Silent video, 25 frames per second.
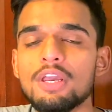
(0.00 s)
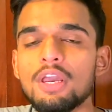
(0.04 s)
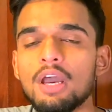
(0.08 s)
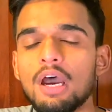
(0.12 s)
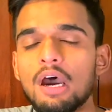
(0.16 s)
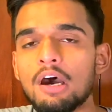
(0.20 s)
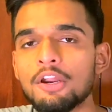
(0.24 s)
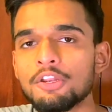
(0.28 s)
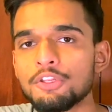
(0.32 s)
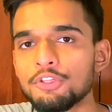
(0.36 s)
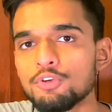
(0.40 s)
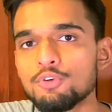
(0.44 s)

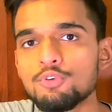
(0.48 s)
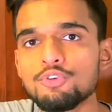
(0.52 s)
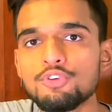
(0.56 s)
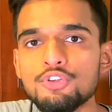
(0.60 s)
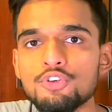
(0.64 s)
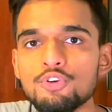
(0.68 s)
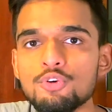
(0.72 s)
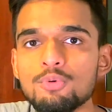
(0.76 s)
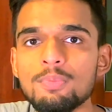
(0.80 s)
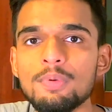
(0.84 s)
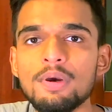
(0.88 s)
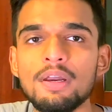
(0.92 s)
on
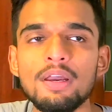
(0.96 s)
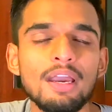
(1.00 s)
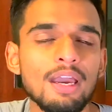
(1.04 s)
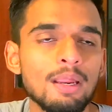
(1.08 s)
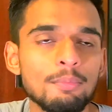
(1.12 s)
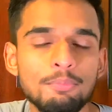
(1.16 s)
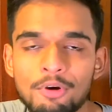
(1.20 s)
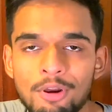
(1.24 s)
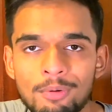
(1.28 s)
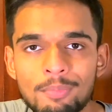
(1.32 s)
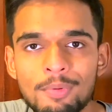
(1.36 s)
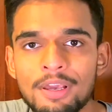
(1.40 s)
YouTube
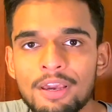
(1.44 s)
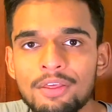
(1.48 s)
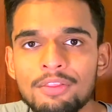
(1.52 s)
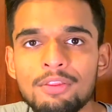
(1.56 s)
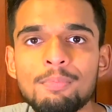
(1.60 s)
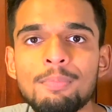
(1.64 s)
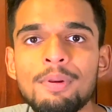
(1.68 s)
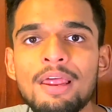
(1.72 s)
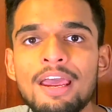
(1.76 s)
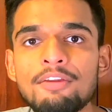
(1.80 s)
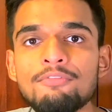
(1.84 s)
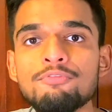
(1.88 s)
and probably other
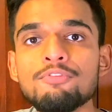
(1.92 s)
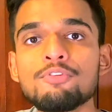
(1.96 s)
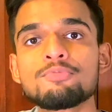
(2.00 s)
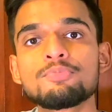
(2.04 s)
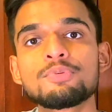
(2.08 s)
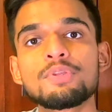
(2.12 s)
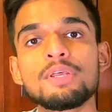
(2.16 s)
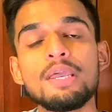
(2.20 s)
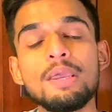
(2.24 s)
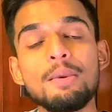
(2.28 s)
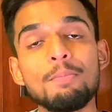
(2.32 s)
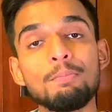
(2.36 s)
platforms.